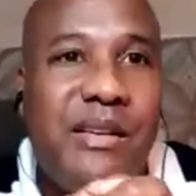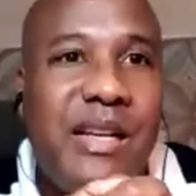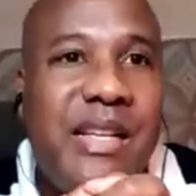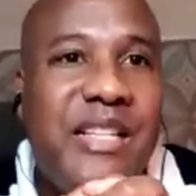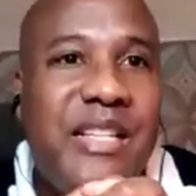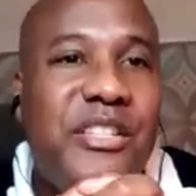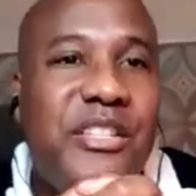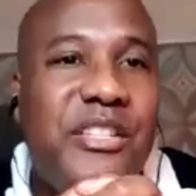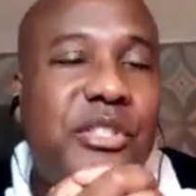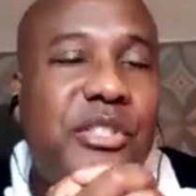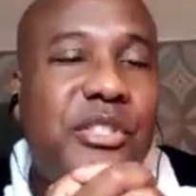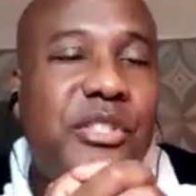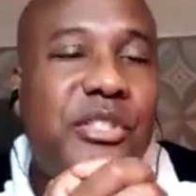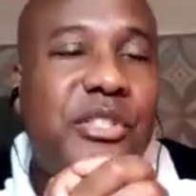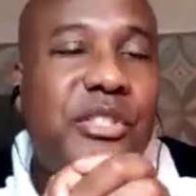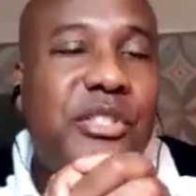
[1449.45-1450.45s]
and that's a
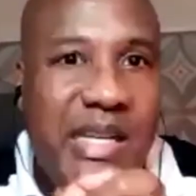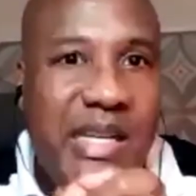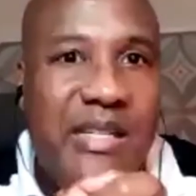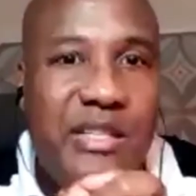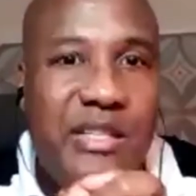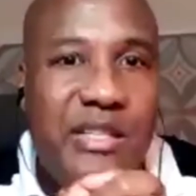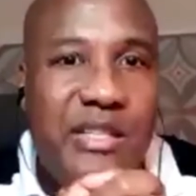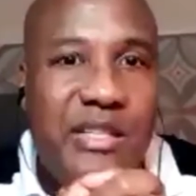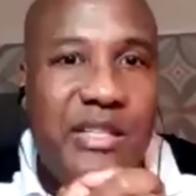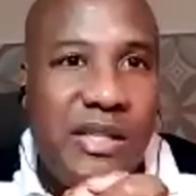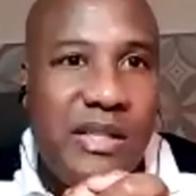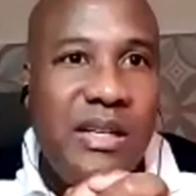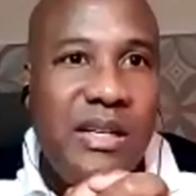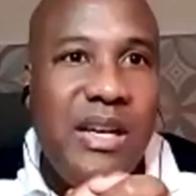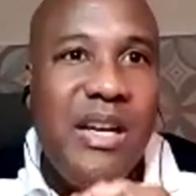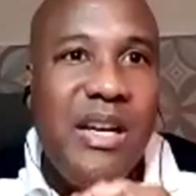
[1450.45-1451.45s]
dual status return.
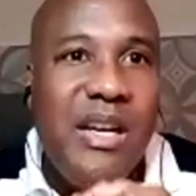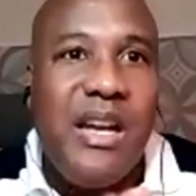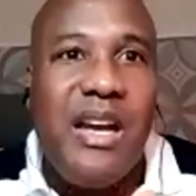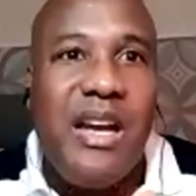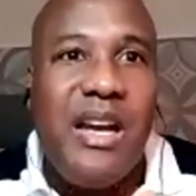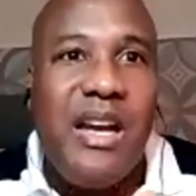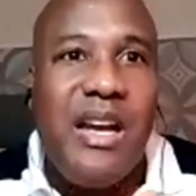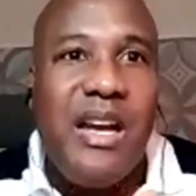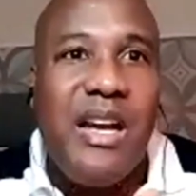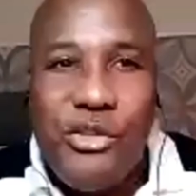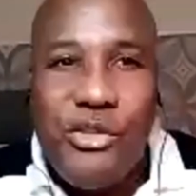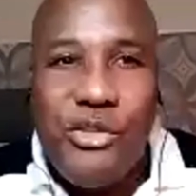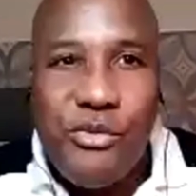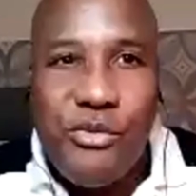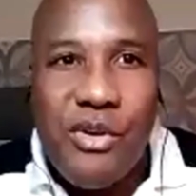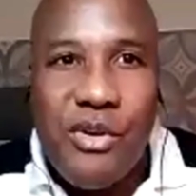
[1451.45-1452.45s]
I'll also
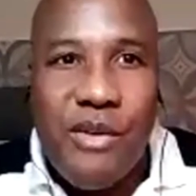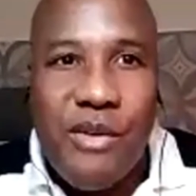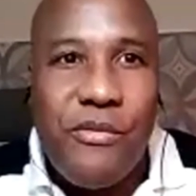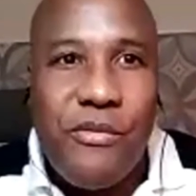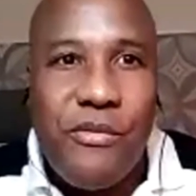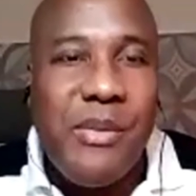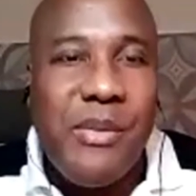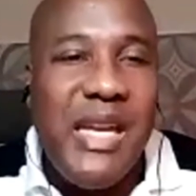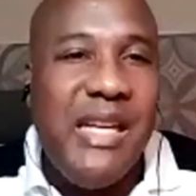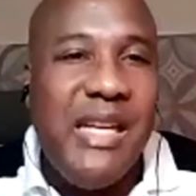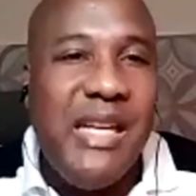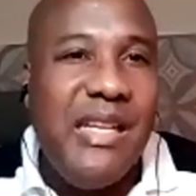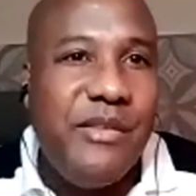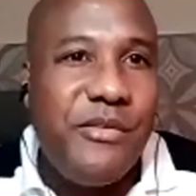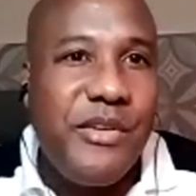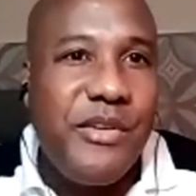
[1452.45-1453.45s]
do a form
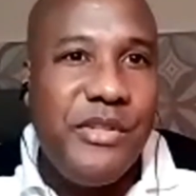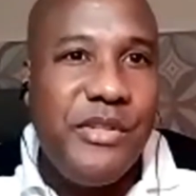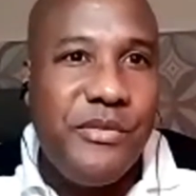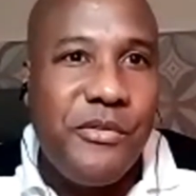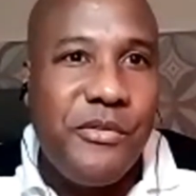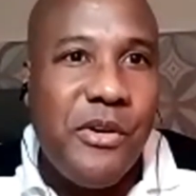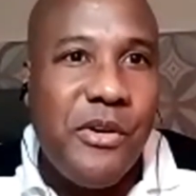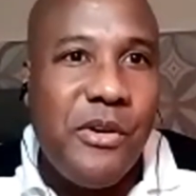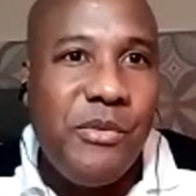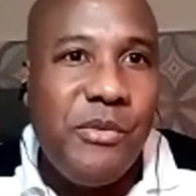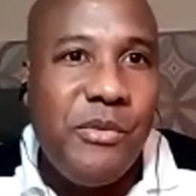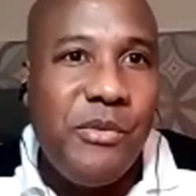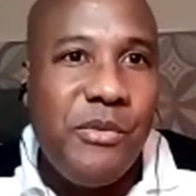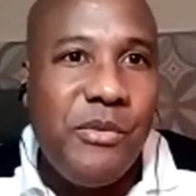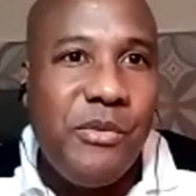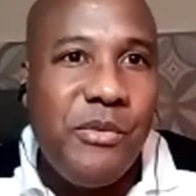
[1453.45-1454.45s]
8854,
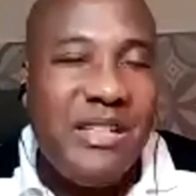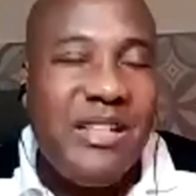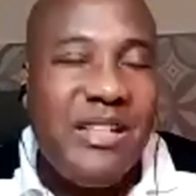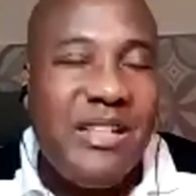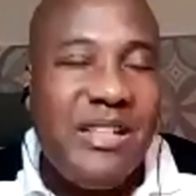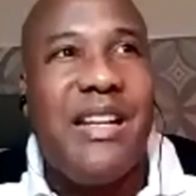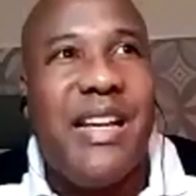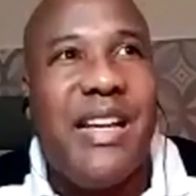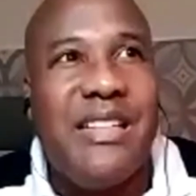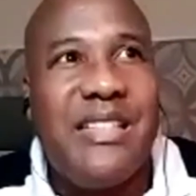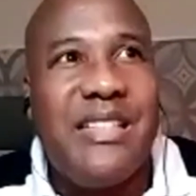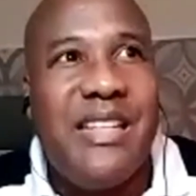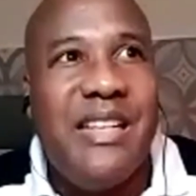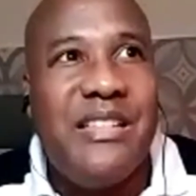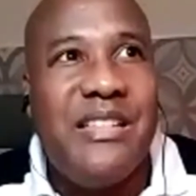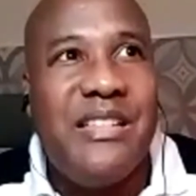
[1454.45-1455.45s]
which is like
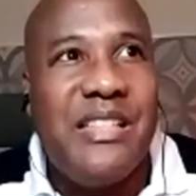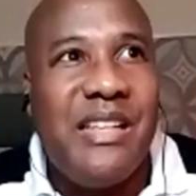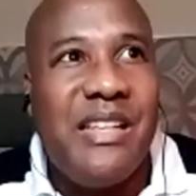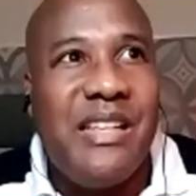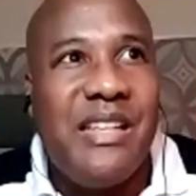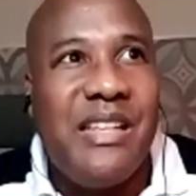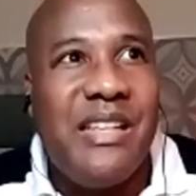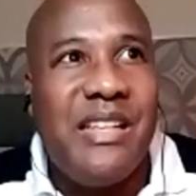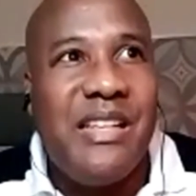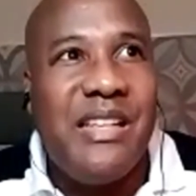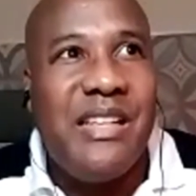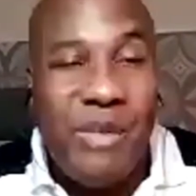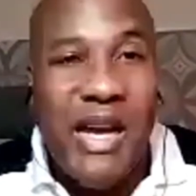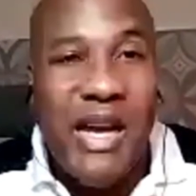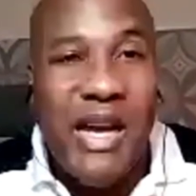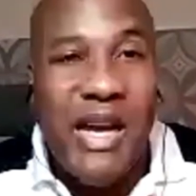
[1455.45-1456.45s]
saying to the IRS,
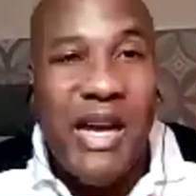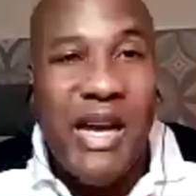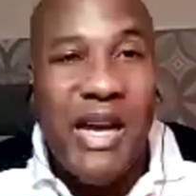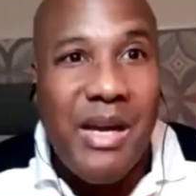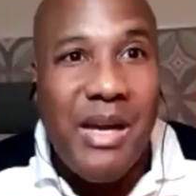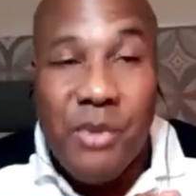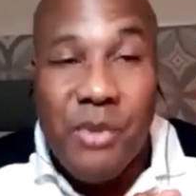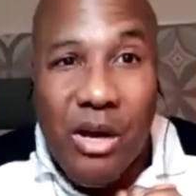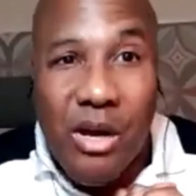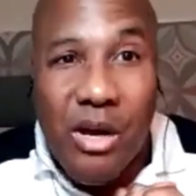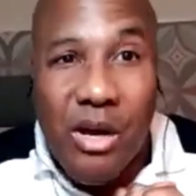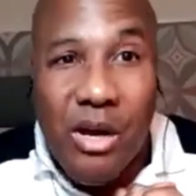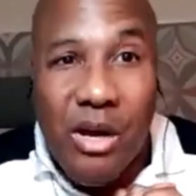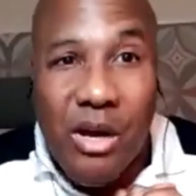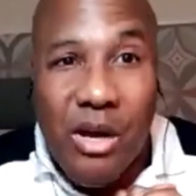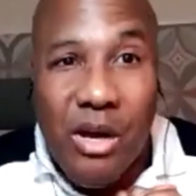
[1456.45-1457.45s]
goodbye, I'm gone.
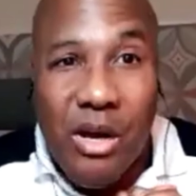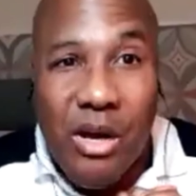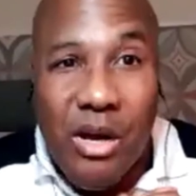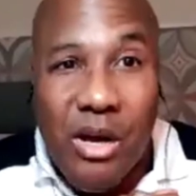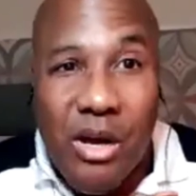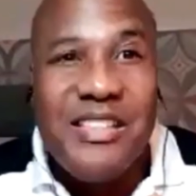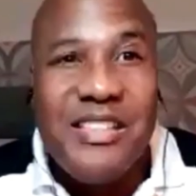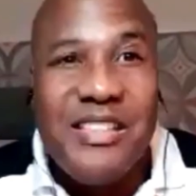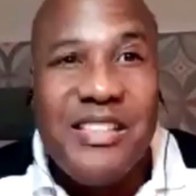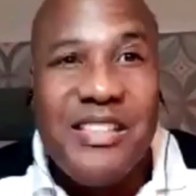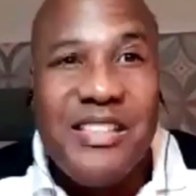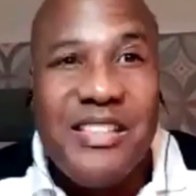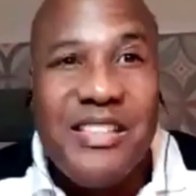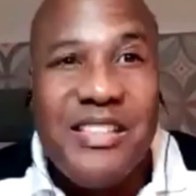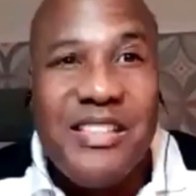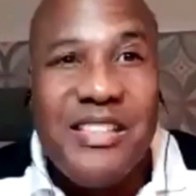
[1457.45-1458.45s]
So
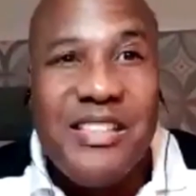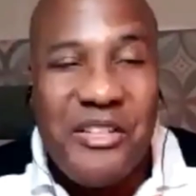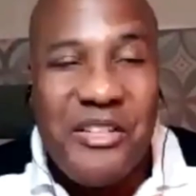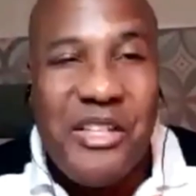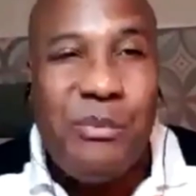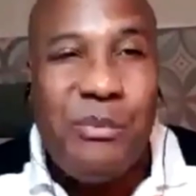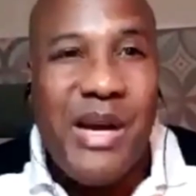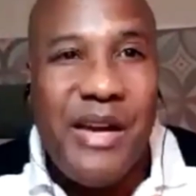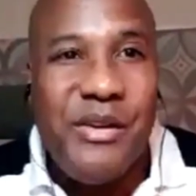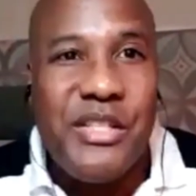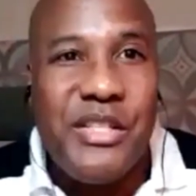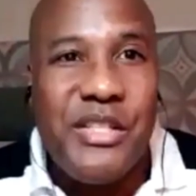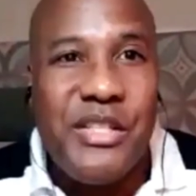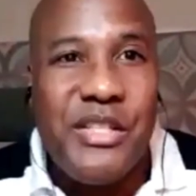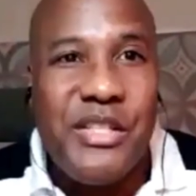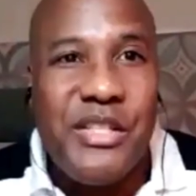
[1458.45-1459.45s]
that's like a goodbye
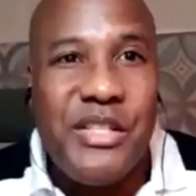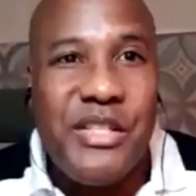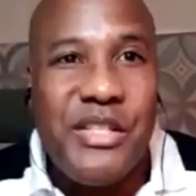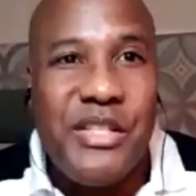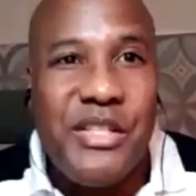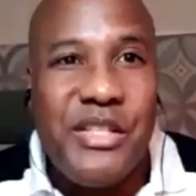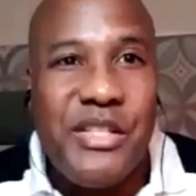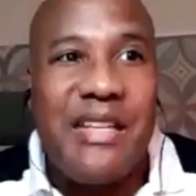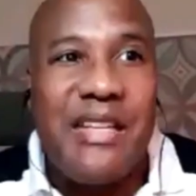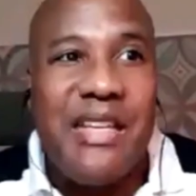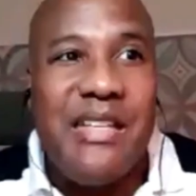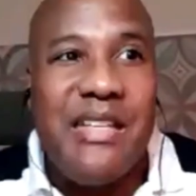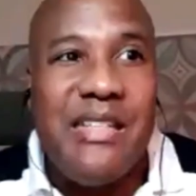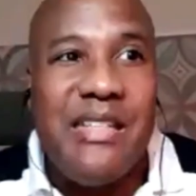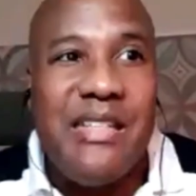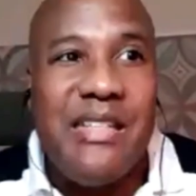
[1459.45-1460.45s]
return.
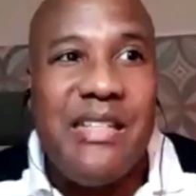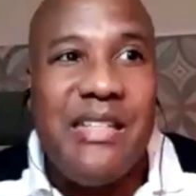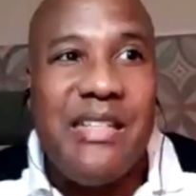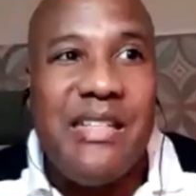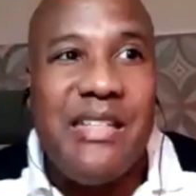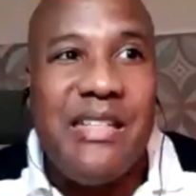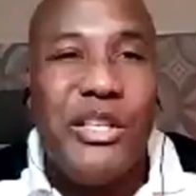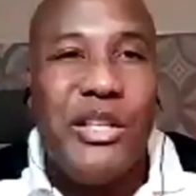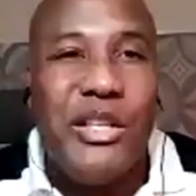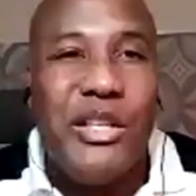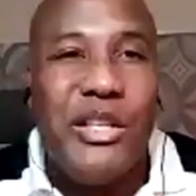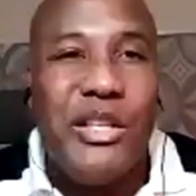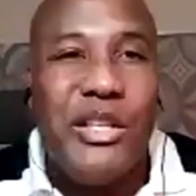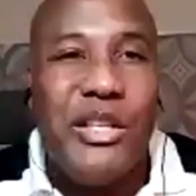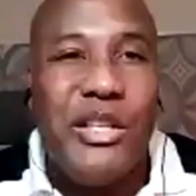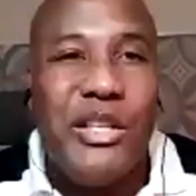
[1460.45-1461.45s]
And that's a
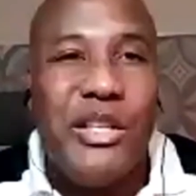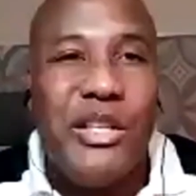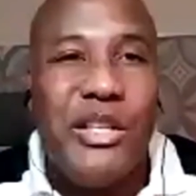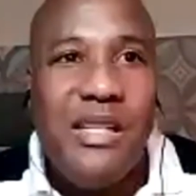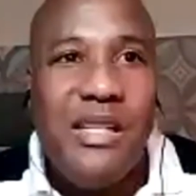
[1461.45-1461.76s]
calculation.